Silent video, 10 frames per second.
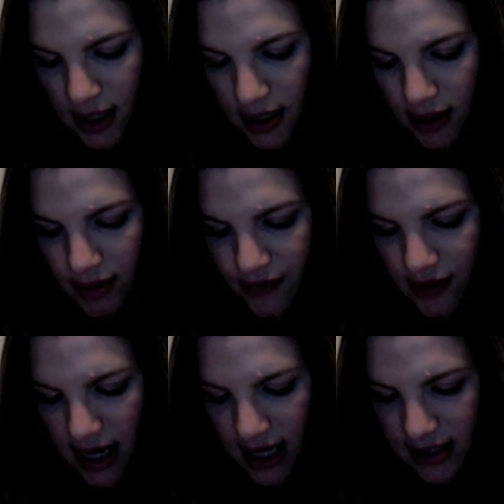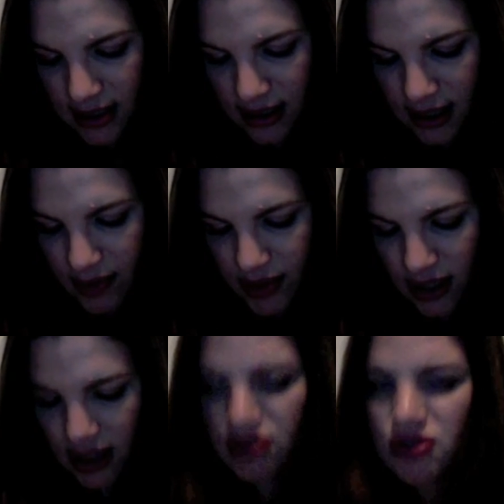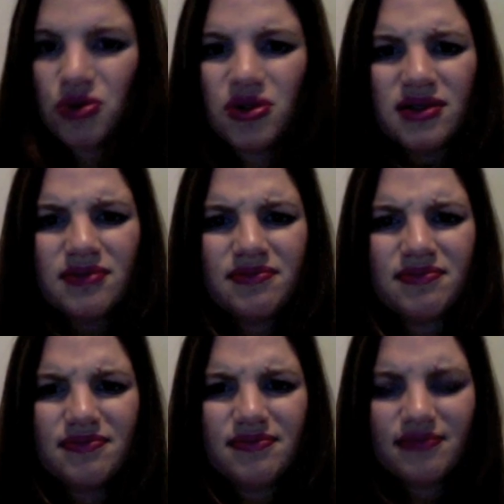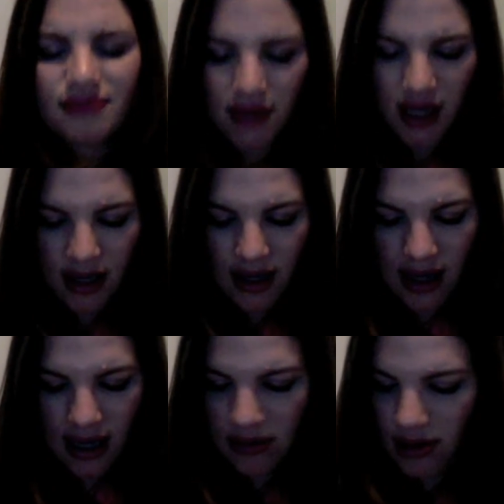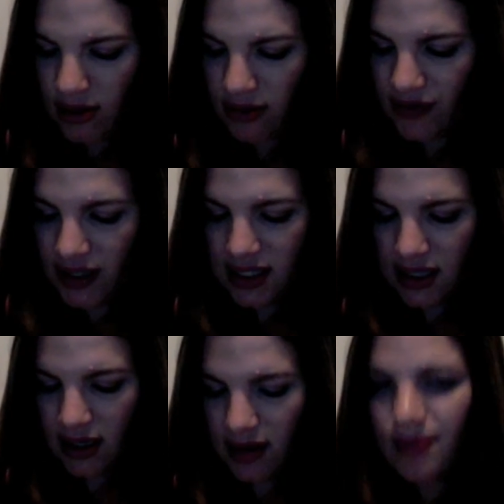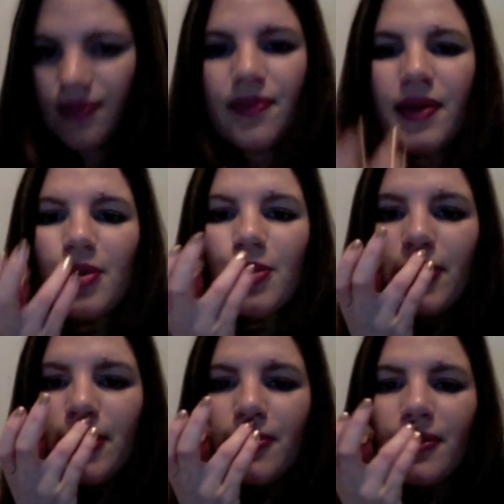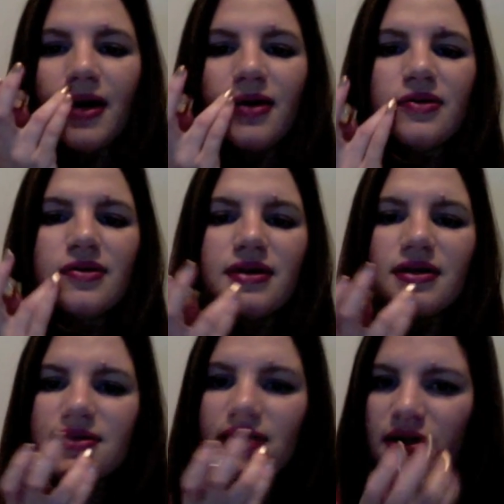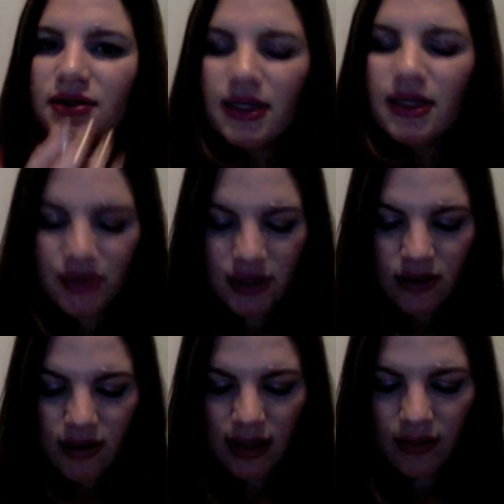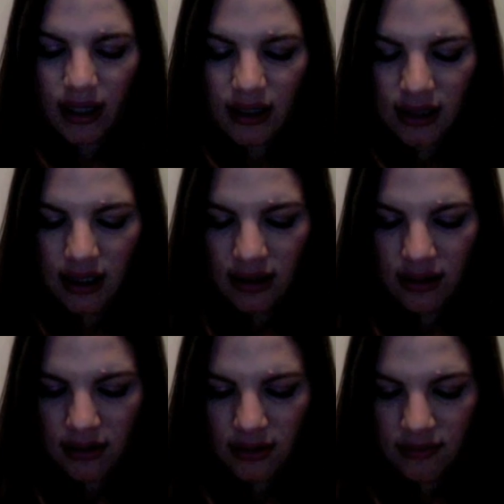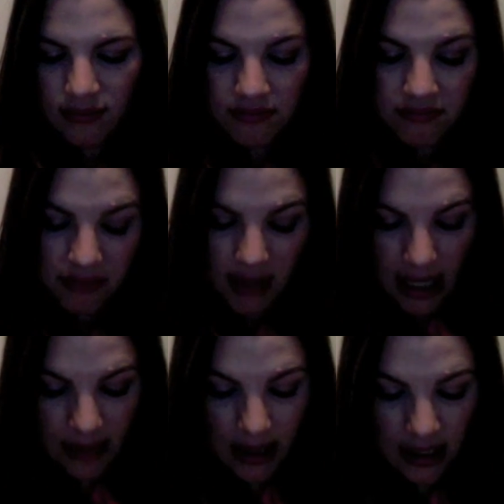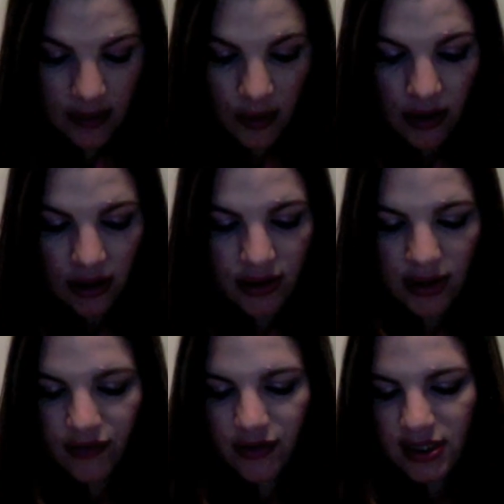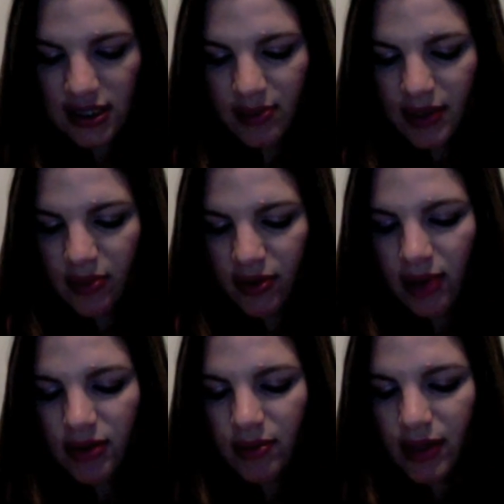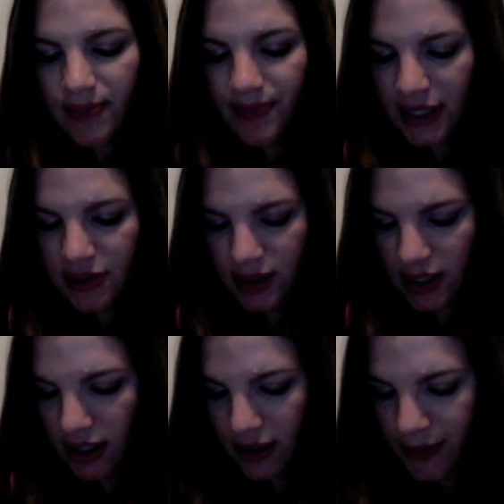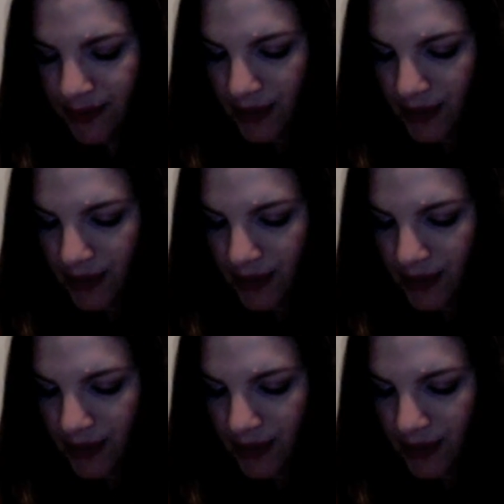Cream for eyes and lips contour. I don't know if it's, maybe put it around the outside of your lips so you don't get wrinkly. I'm not a smoker, so I don't foresee that being a problem, but that's really cute.